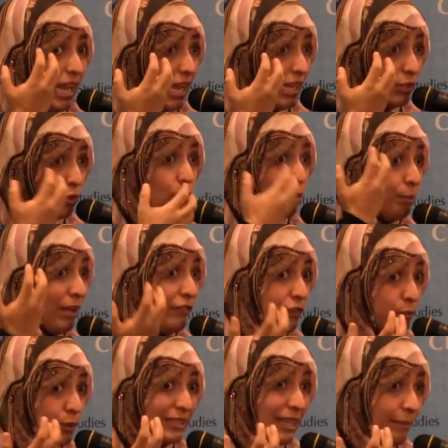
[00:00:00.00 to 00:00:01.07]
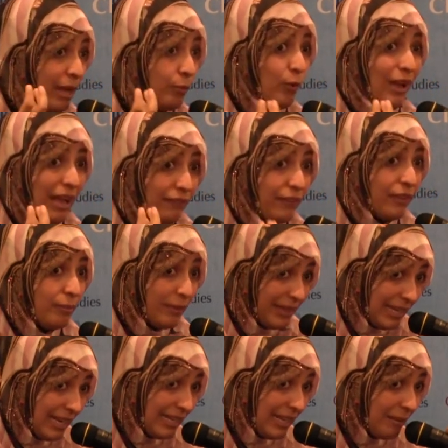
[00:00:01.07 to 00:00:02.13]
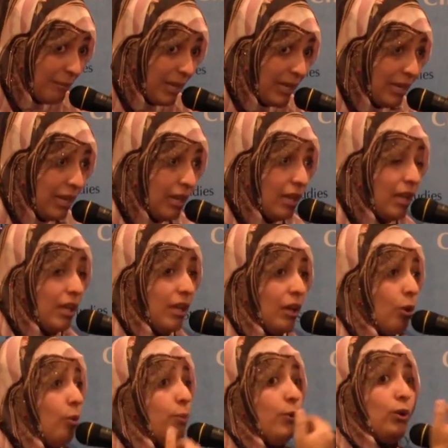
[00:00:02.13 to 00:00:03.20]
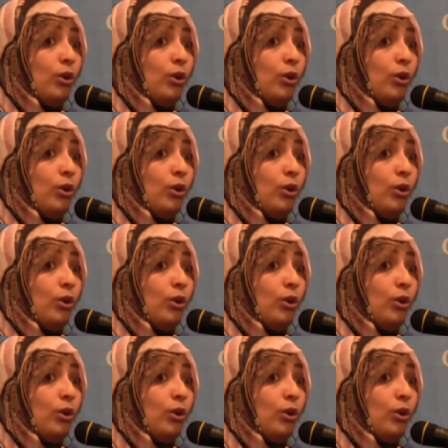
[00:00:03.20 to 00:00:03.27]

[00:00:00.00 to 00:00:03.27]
the bad rumors against me. He refused them.